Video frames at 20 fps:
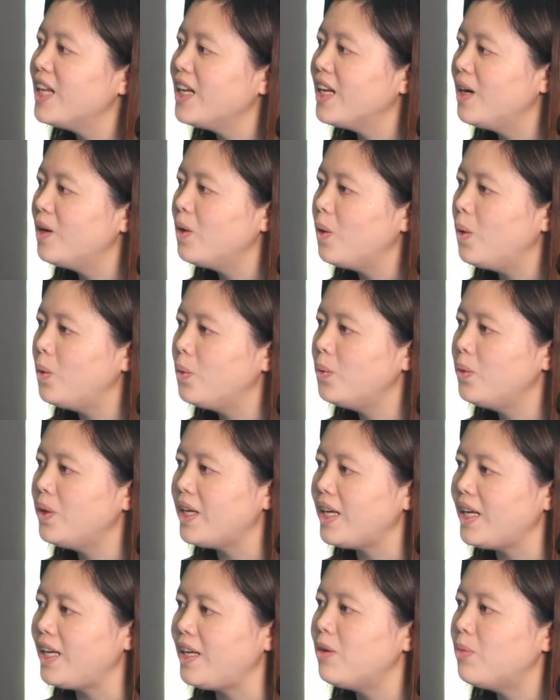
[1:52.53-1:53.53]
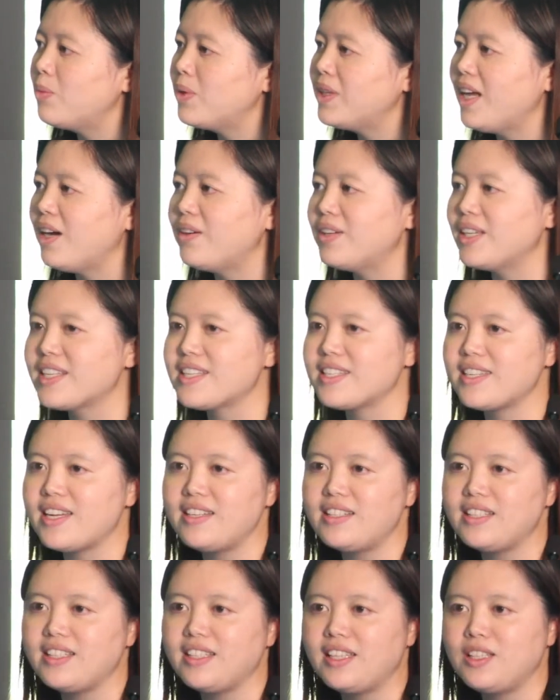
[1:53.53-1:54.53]
in the lung only without
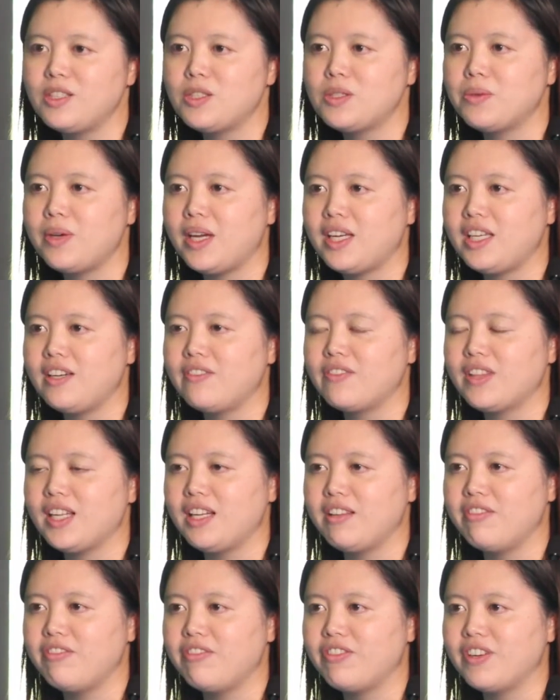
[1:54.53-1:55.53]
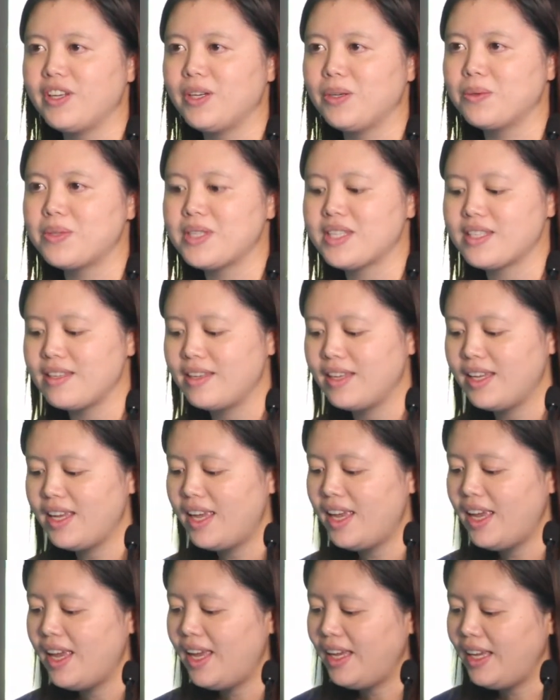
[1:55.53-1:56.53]
extending into any of the lymph nodes.
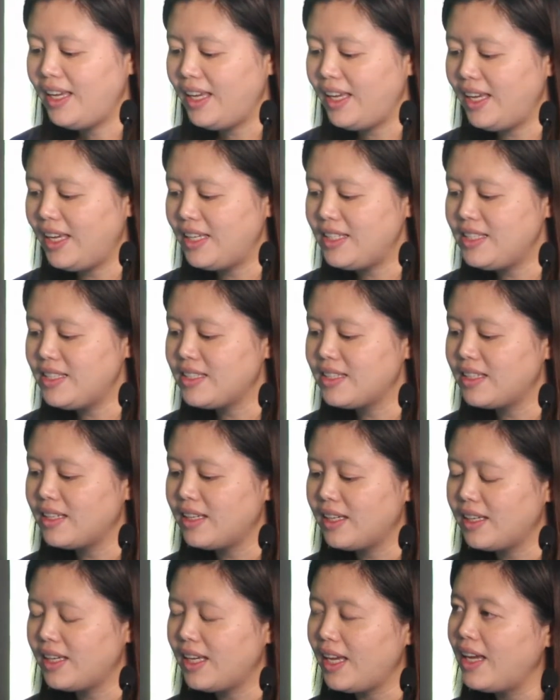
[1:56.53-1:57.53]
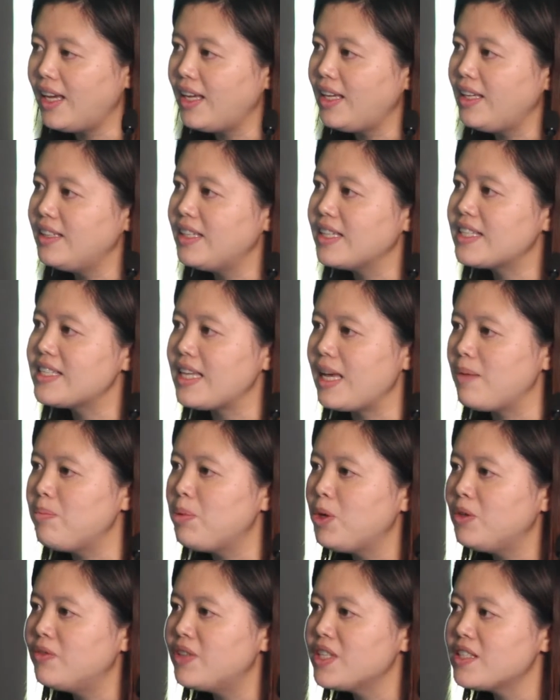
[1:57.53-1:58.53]
And an
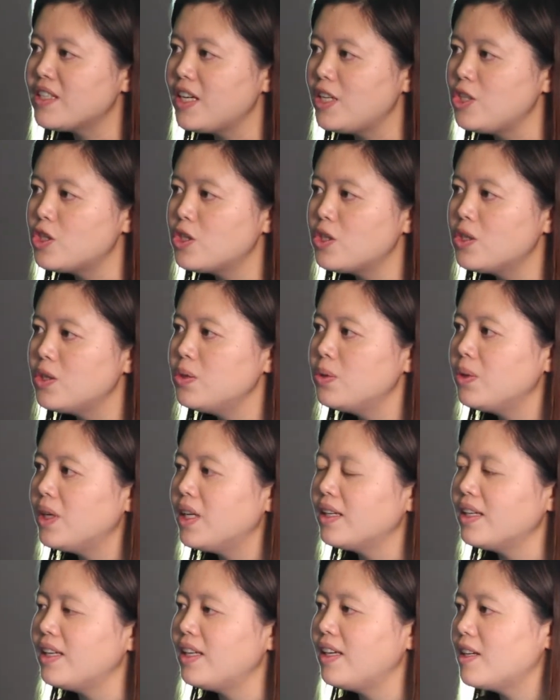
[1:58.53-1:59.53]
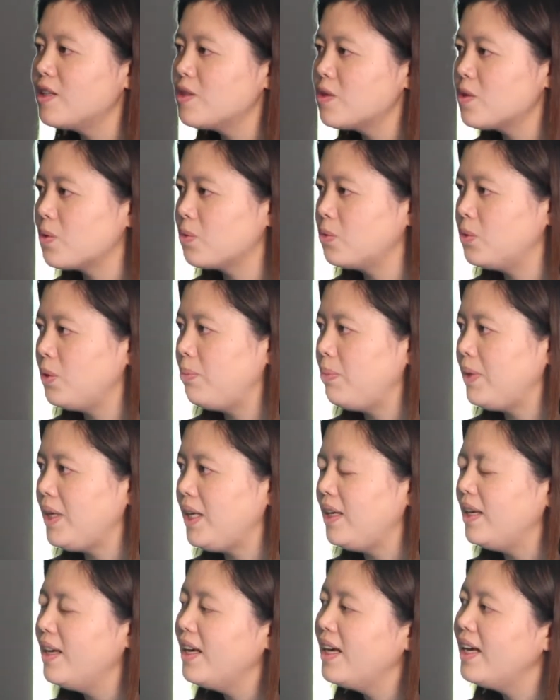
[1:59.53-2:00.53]
example of a stage 2 lung cancer would
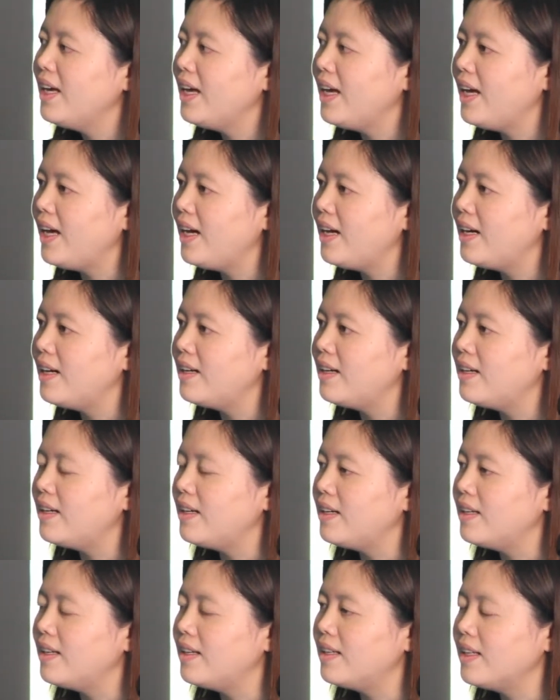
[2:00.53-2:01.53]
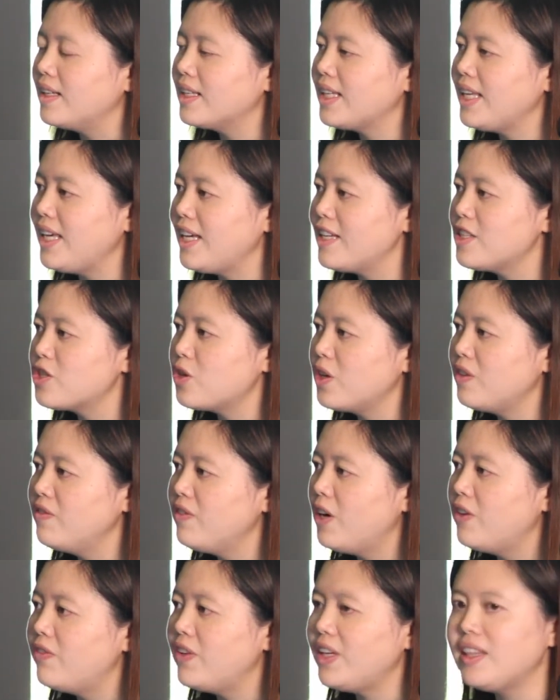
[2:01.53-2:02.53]
be cancer
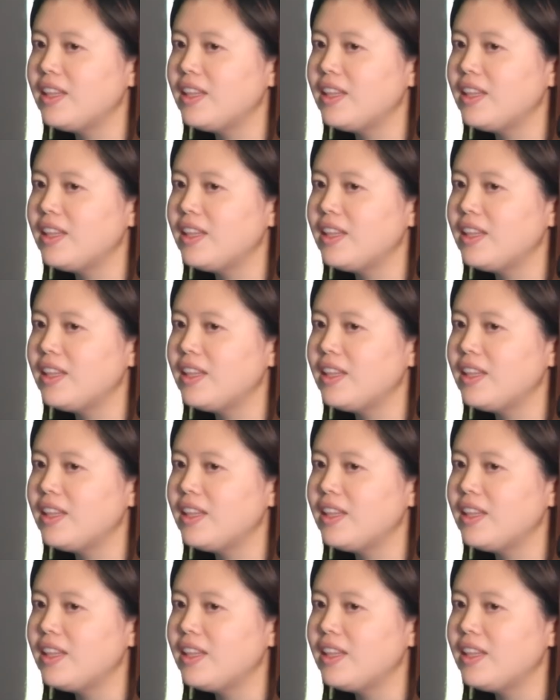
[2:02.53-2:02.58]
involving